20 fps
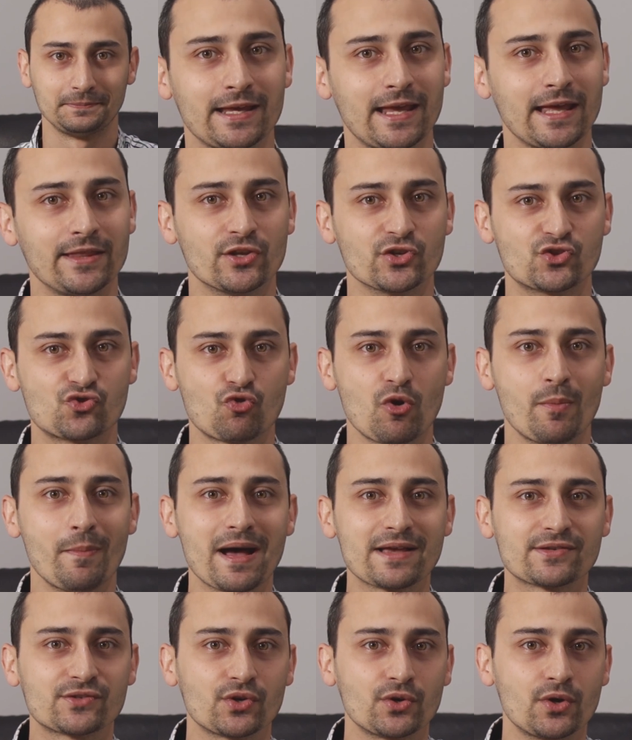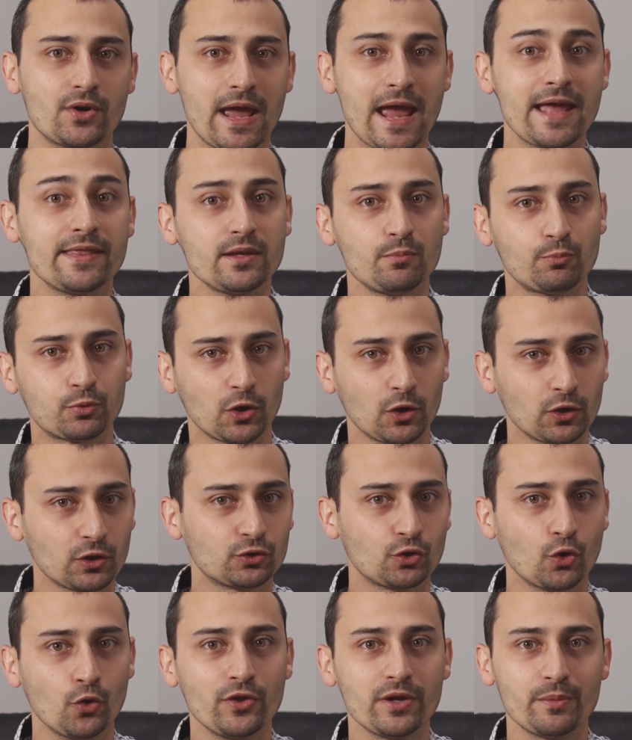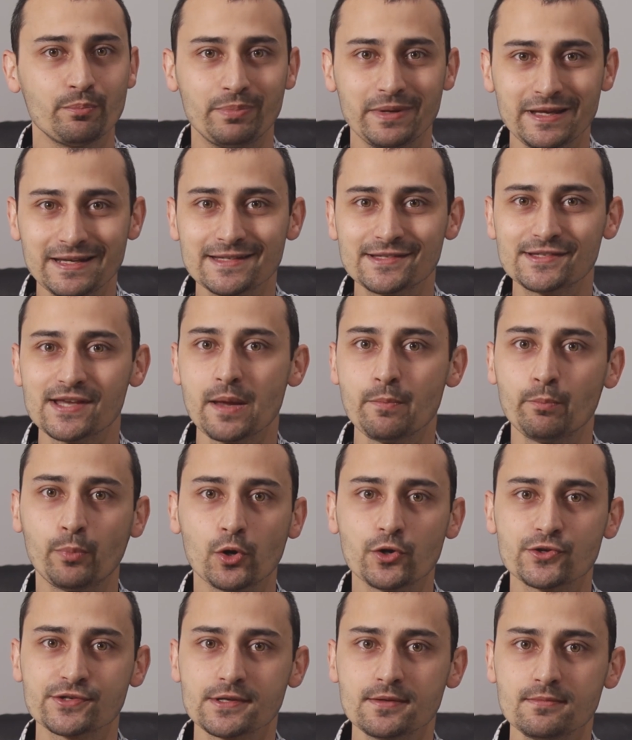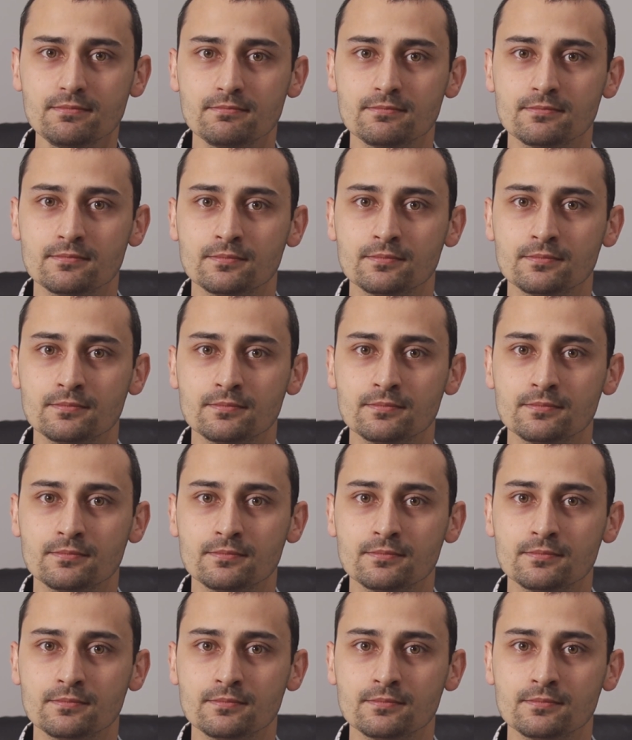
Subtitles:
Can the Scrum Master and the product owner be the same person?